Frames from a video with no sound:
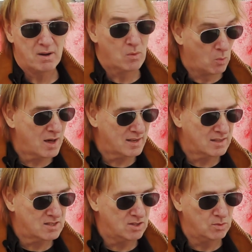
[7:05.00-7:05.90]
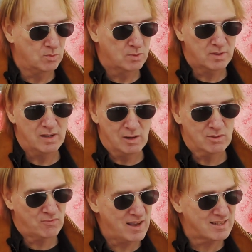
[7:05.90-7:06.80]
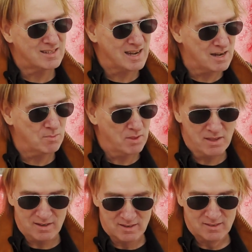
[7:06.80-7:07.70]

But I wanted to, you know, I was fascinated with it,